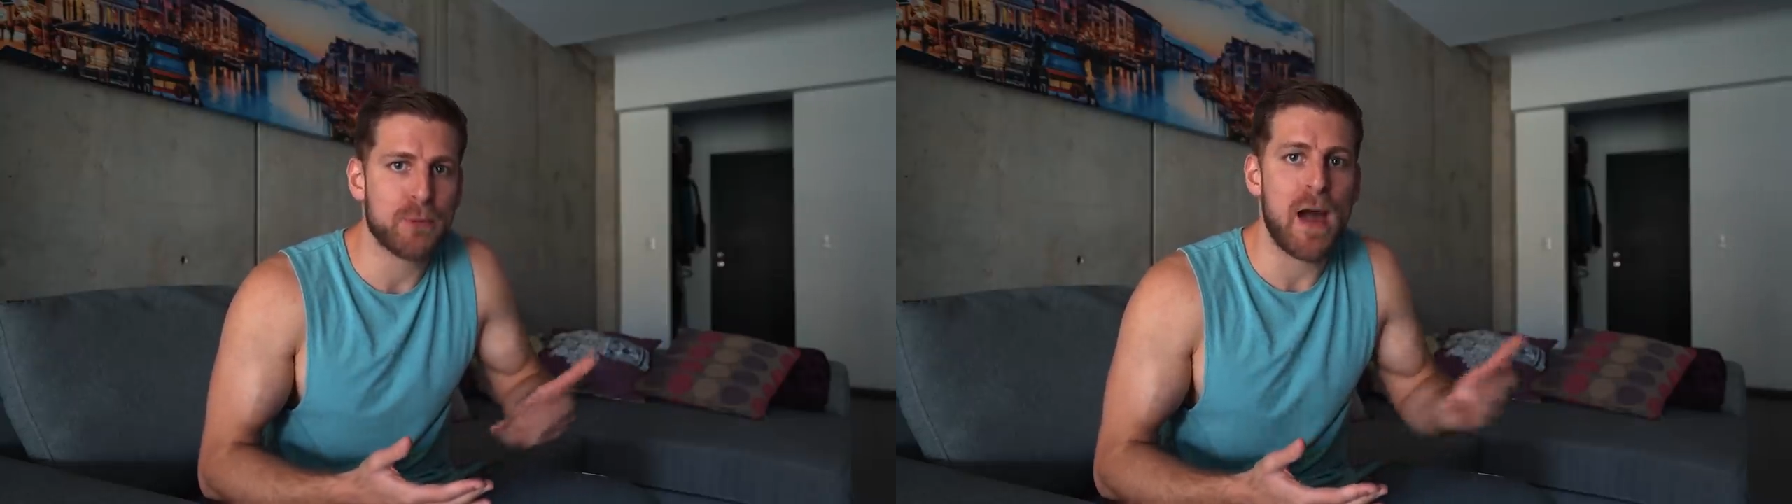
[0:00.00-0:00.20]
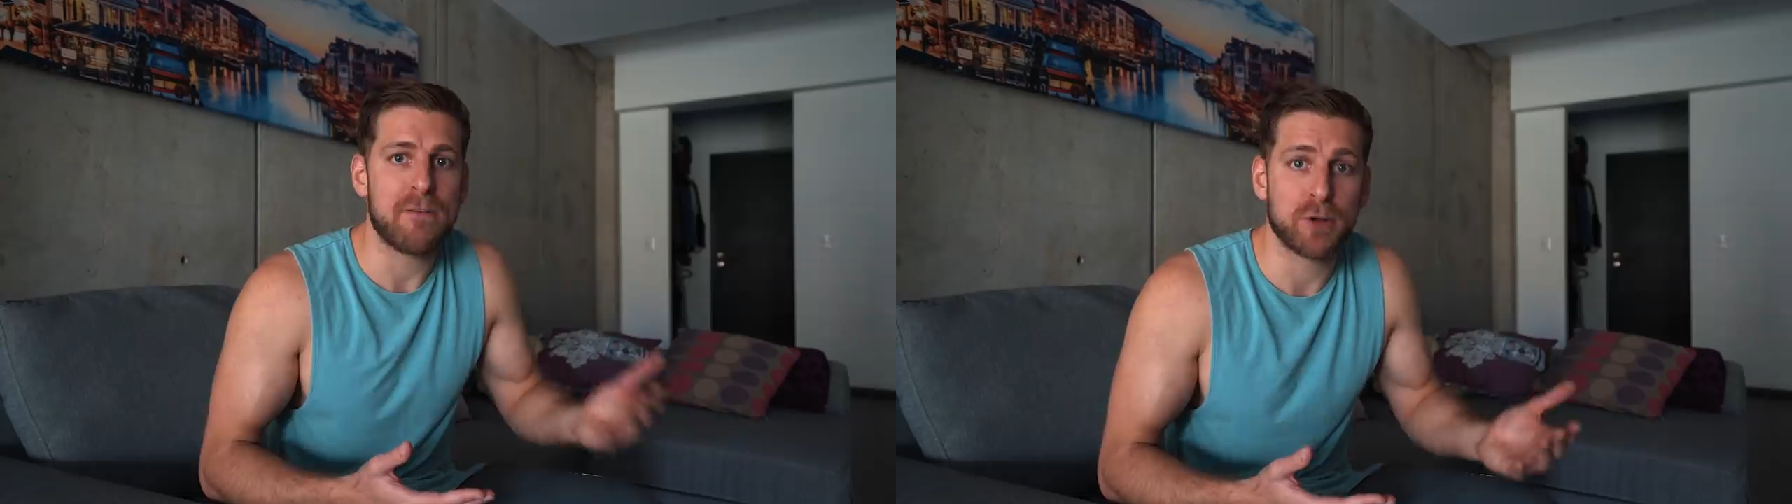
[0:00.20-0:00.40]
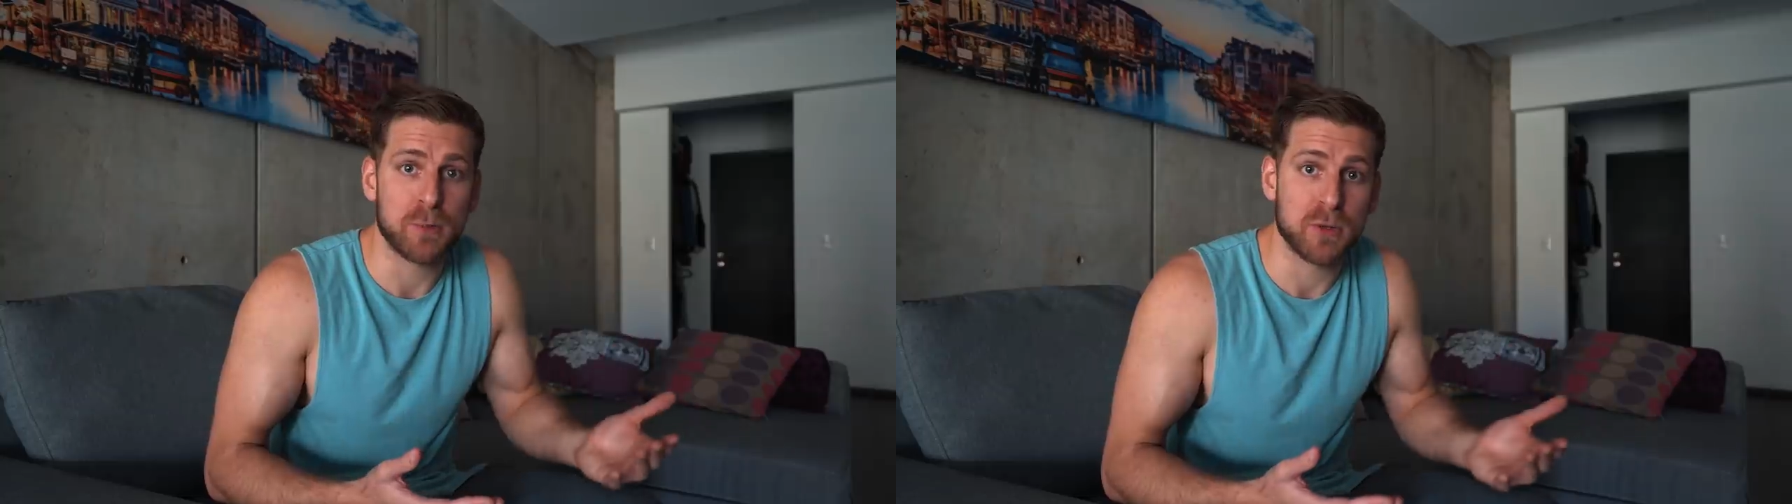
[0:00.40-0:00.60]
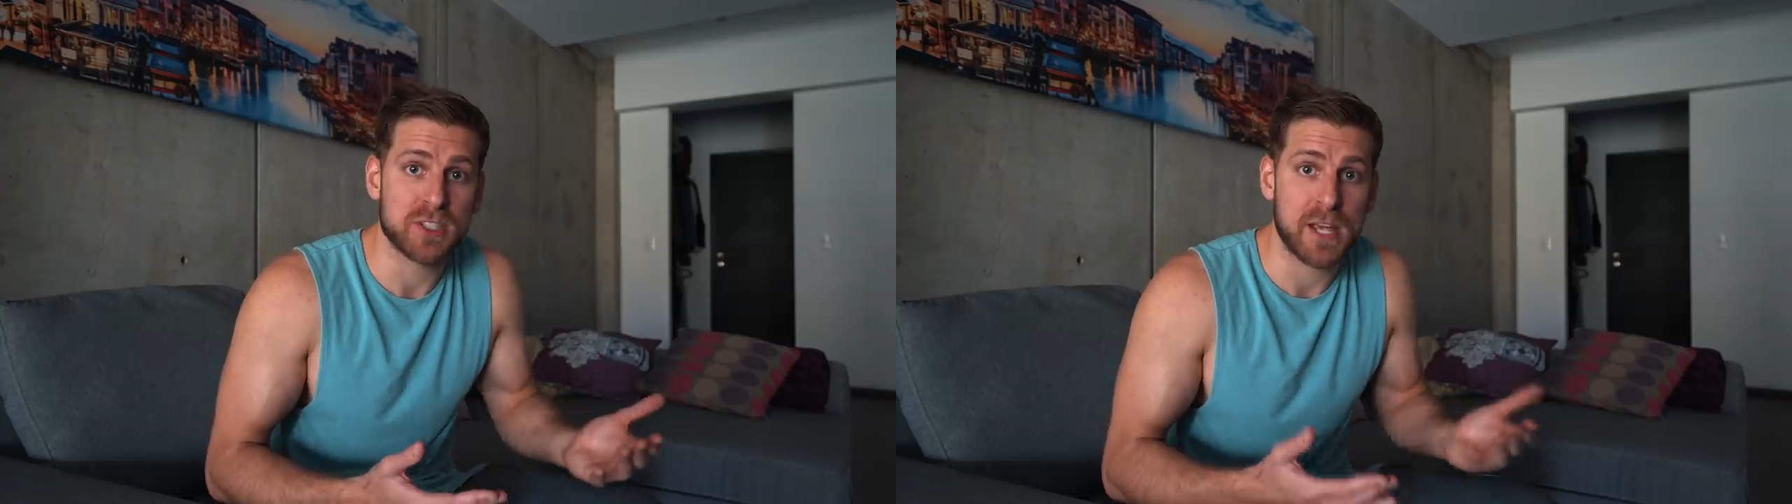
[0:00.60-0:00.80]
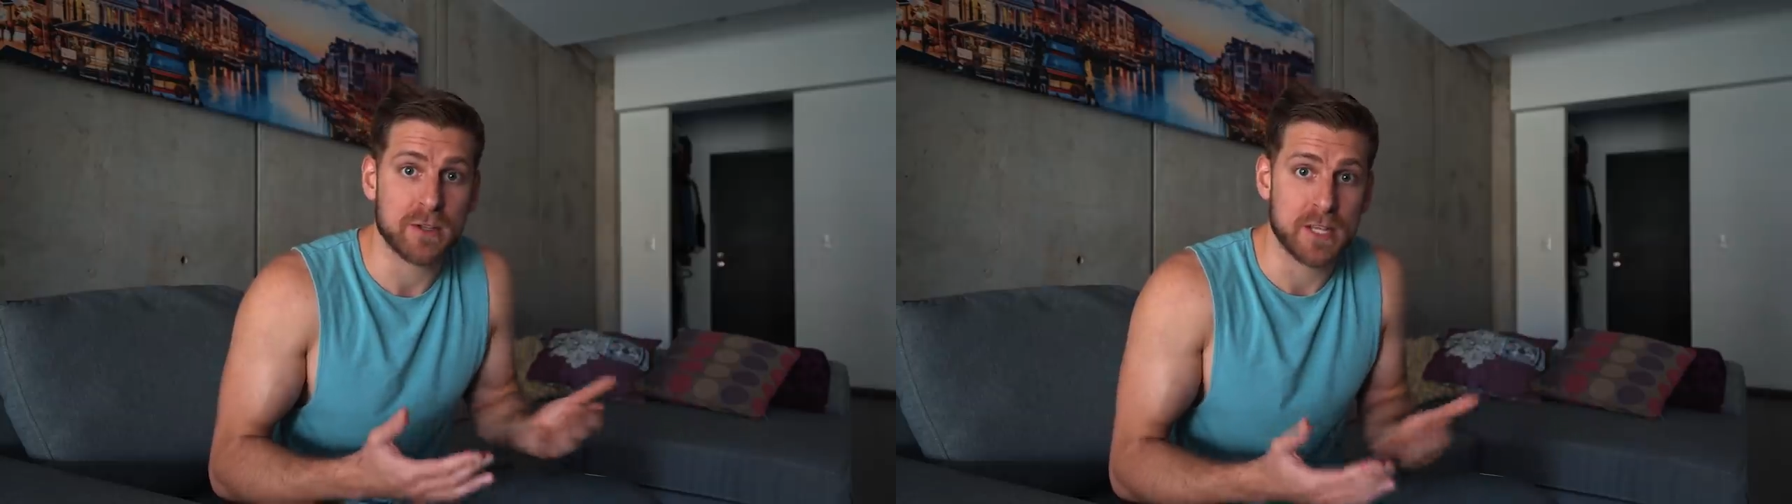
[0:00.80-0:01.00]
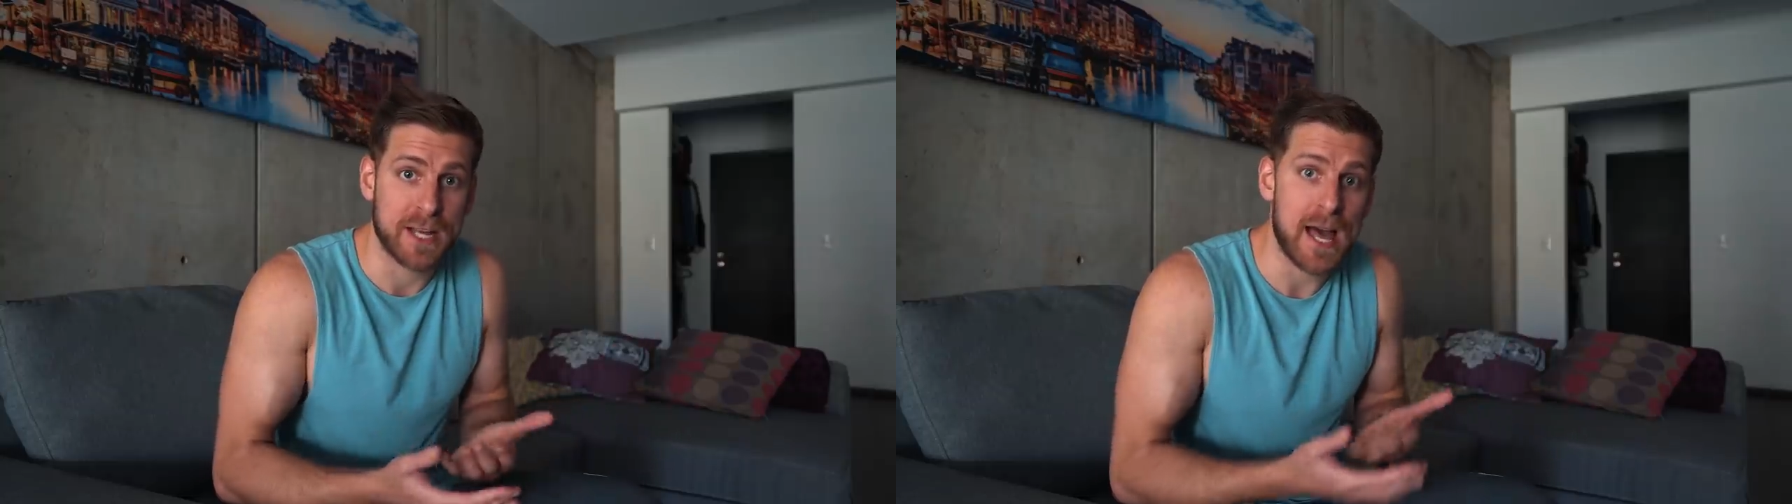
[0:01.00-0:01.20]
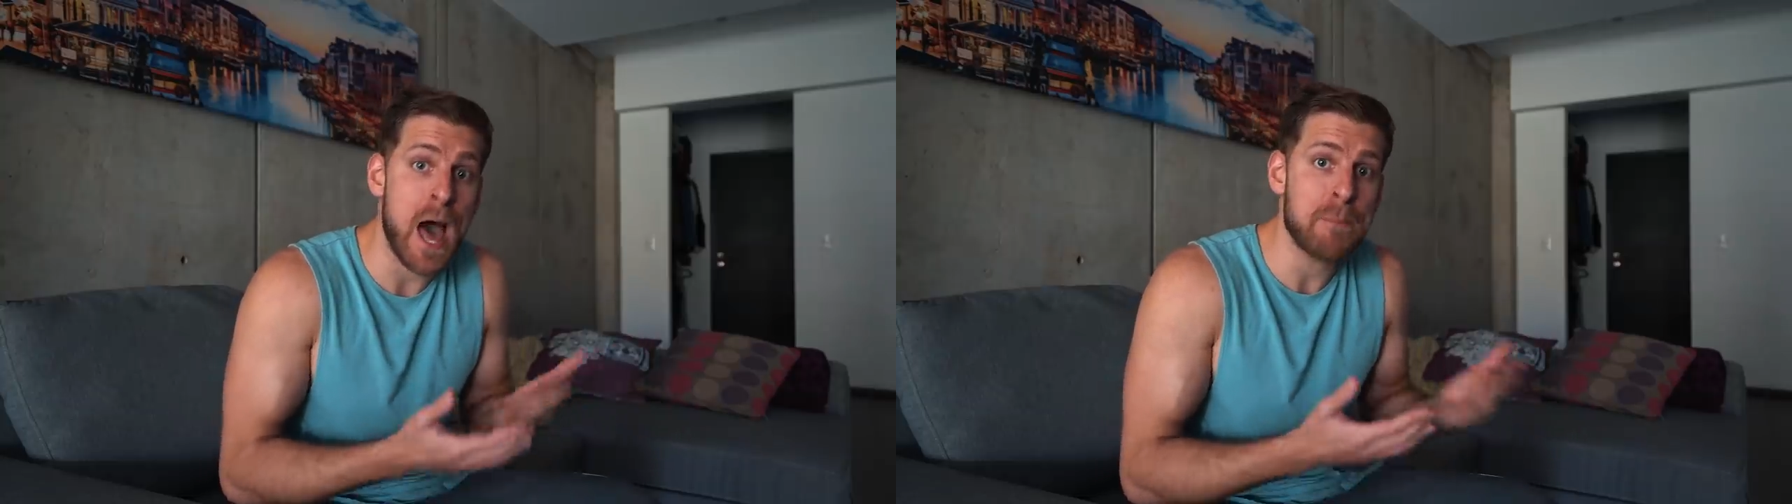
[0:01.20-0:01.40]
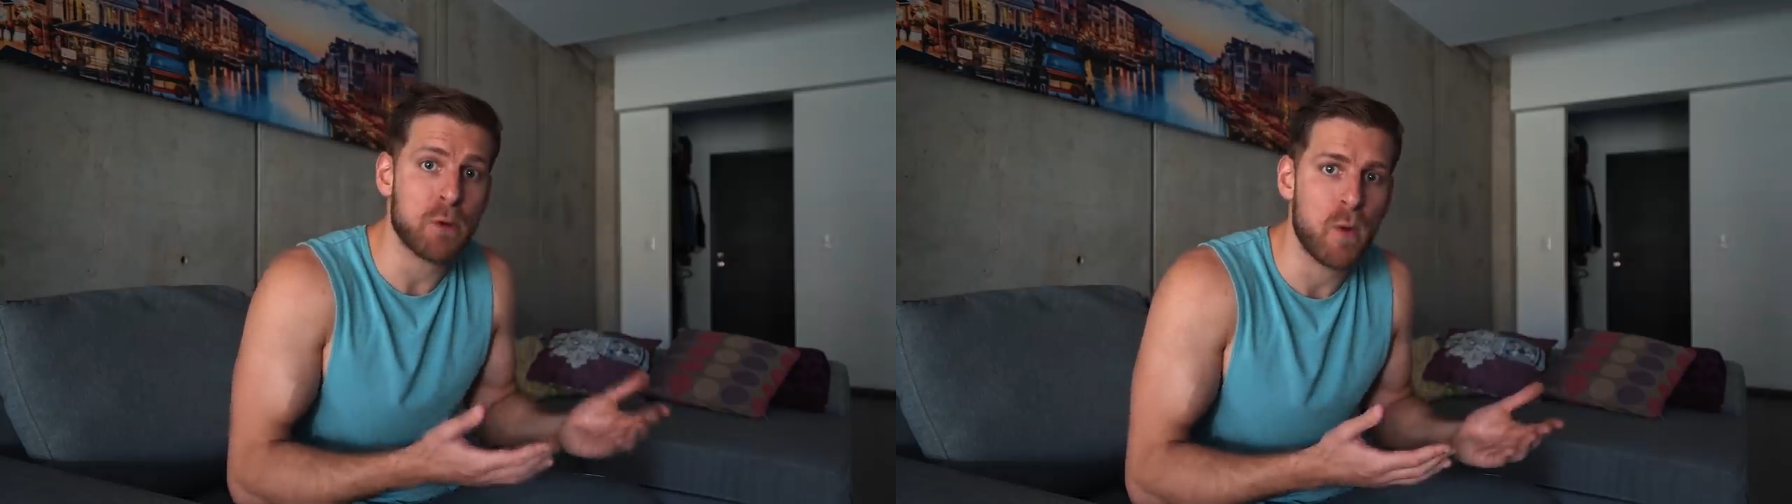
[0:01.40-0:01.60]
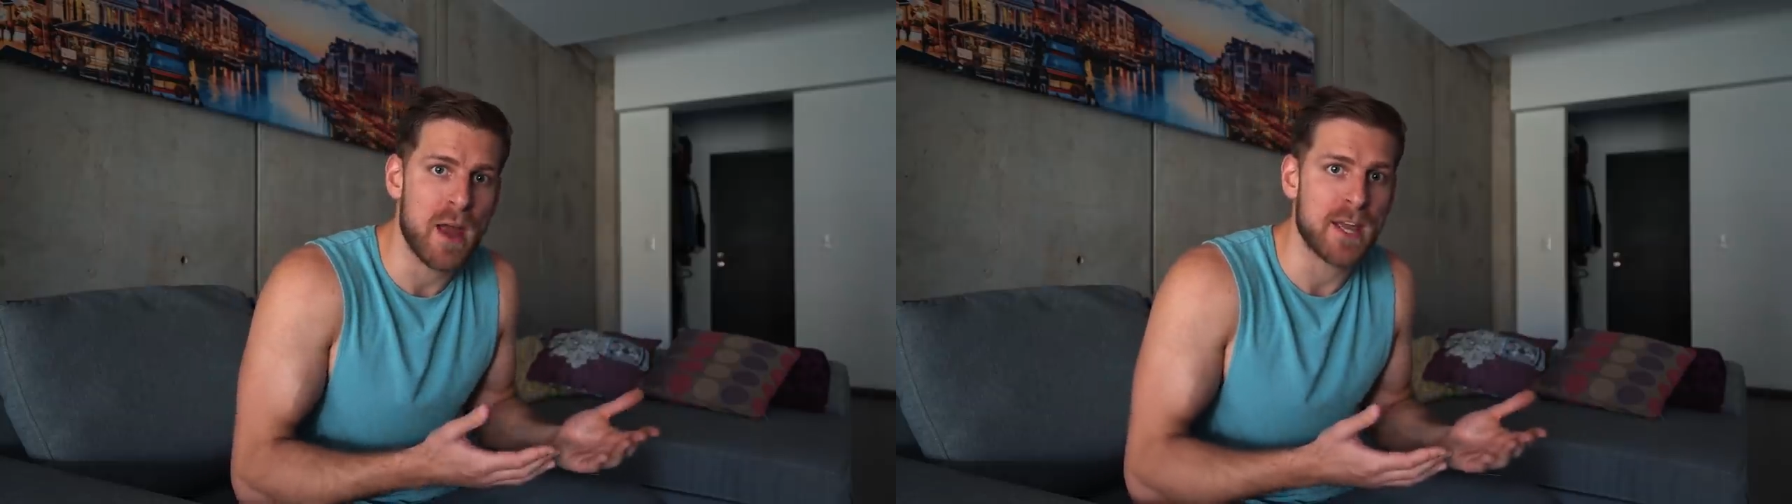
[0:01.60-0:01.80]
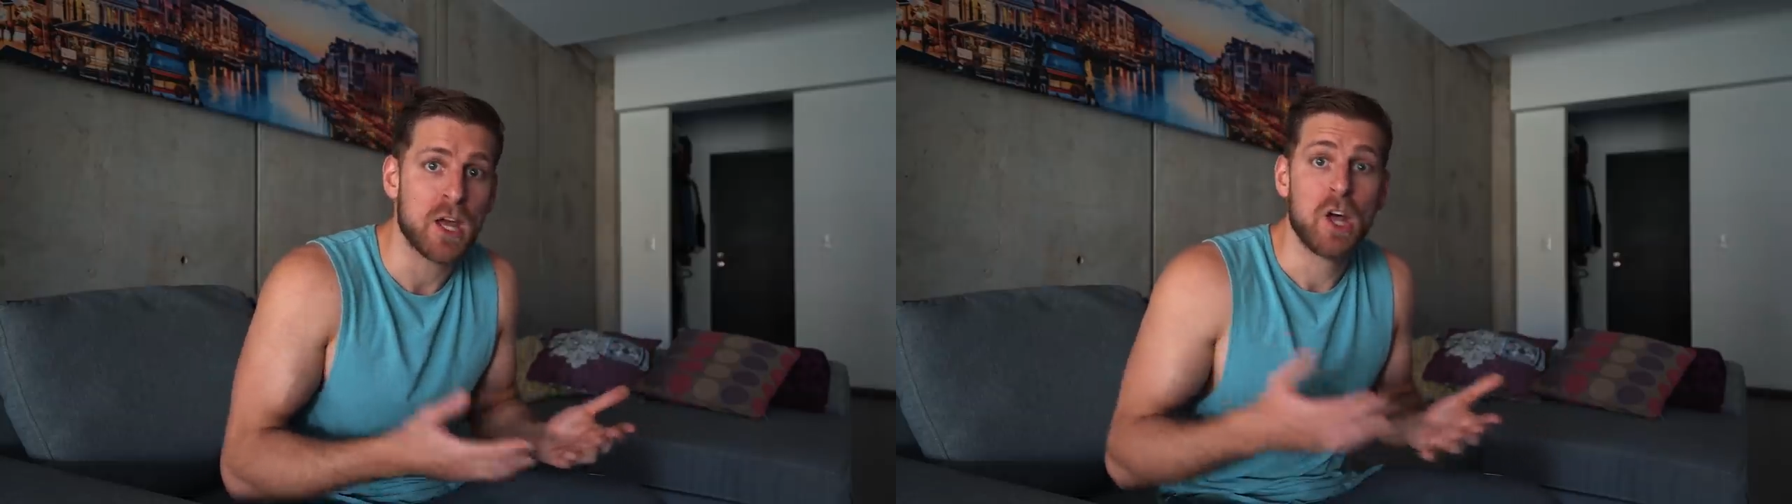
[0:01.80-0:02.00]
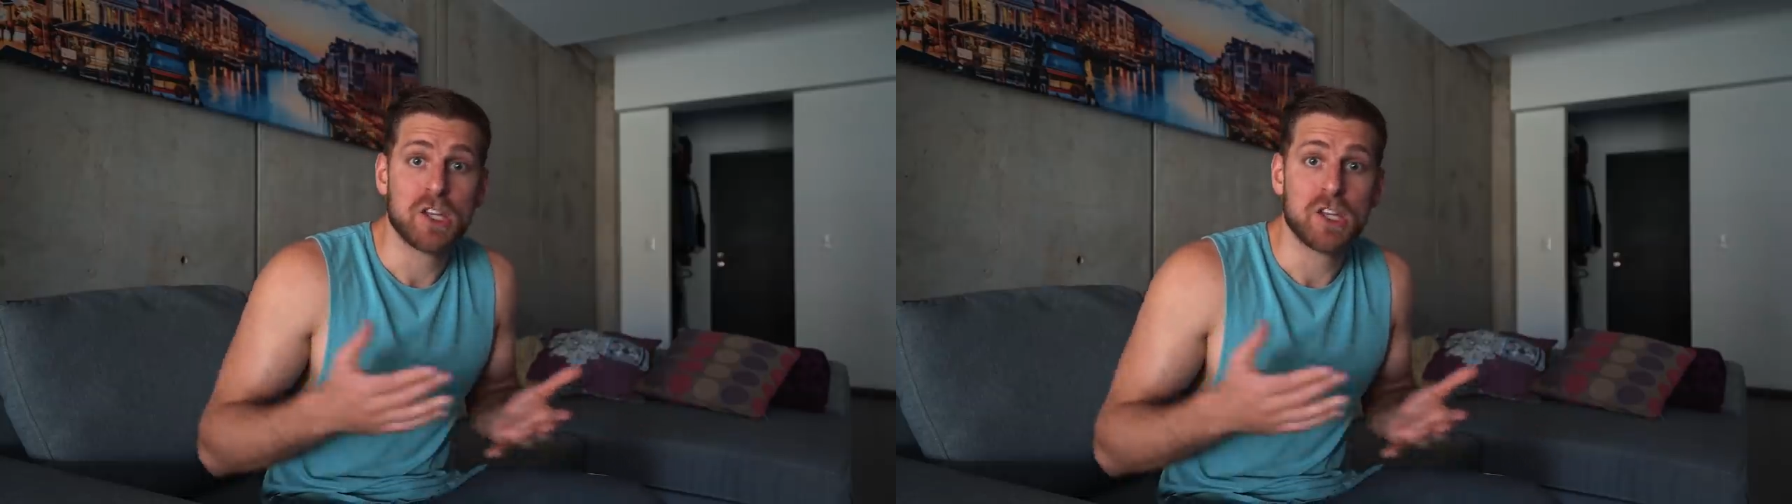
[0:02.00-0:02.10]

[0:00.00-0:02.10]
profitable skills like copywriting